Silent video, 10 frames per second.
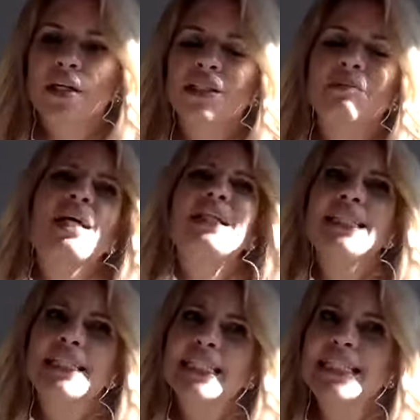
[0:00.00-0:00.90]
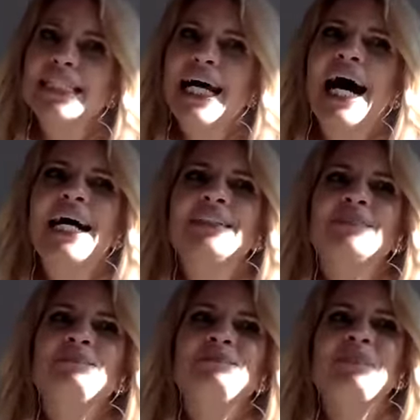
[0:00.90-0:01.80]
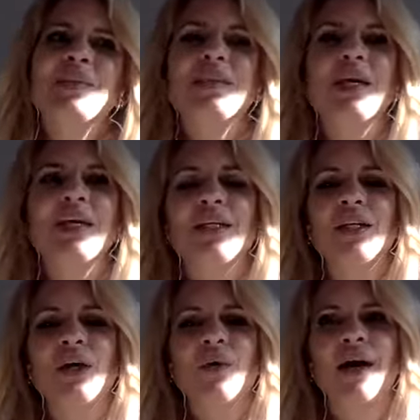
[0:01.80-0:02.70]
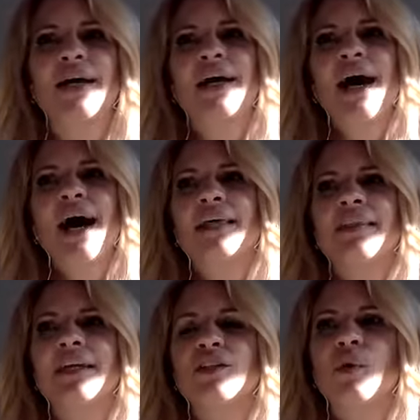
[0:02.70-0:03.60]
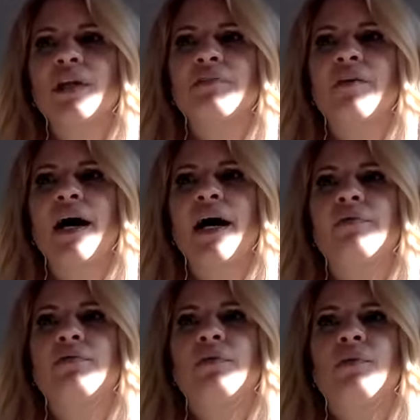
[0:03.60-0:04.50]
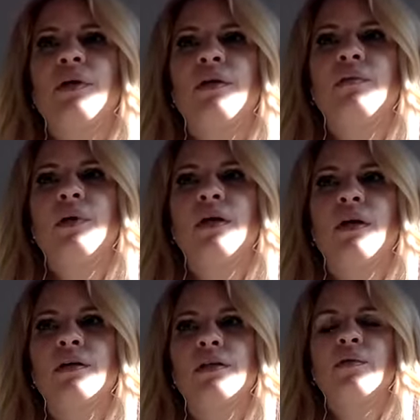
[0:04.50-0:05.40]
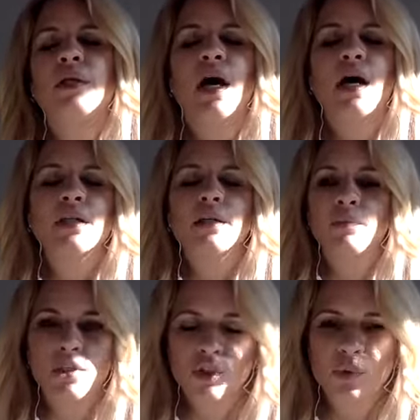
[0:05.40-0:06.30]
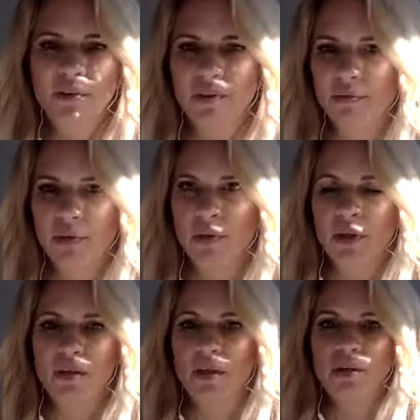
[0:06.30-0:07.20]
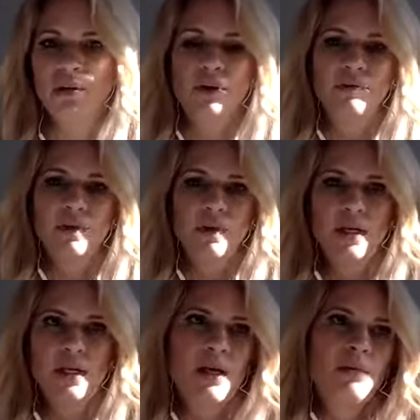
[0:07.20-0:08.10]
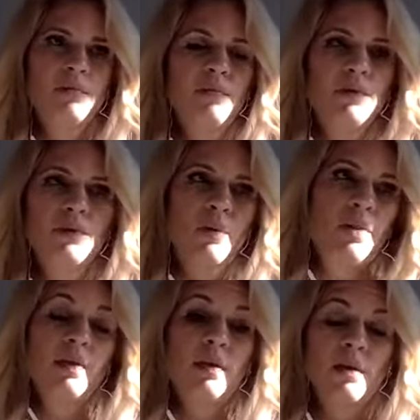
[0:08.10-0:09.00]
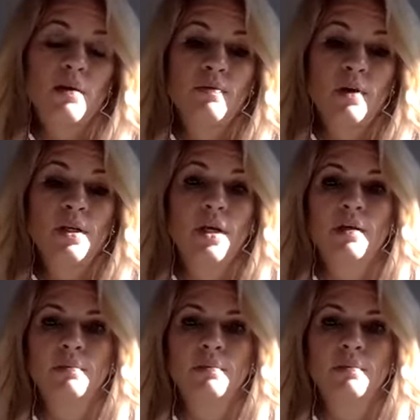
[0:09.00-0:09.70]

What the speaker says: She may not listen. I think at 25, we are so young. And when you're 25, you think that you know everything. And you don't think that you're very young.